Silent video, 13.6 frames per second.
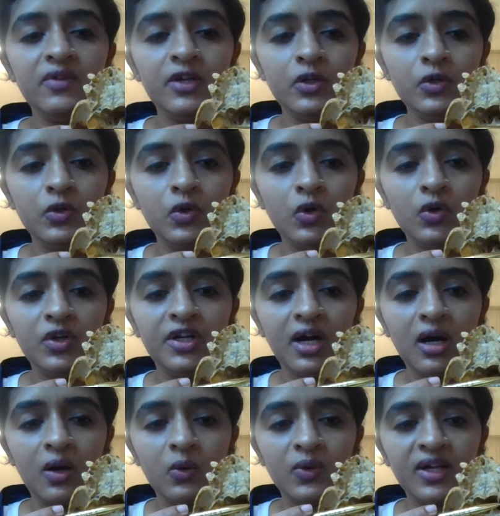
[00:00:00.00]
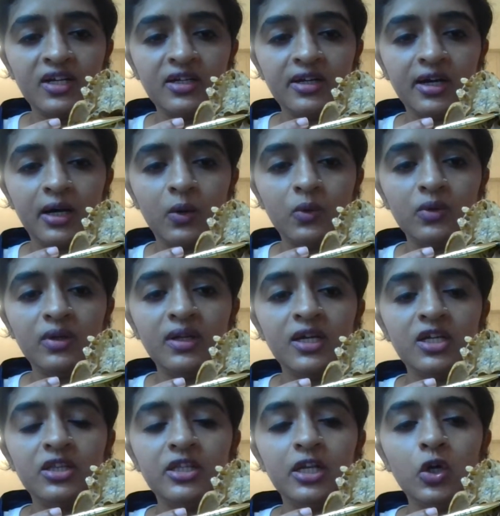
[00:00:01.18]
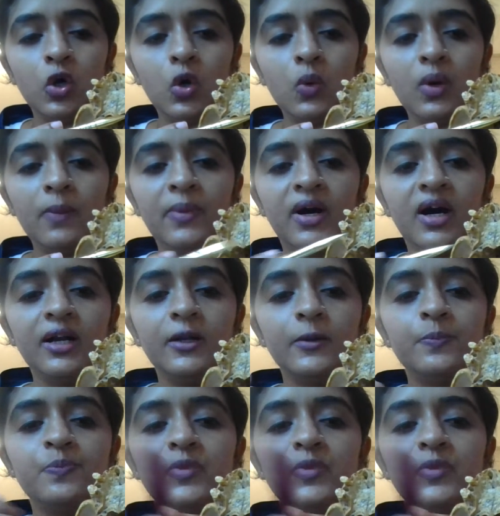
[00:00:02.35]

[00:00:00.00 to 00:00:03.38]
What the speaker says: when you go down and down, the lower part,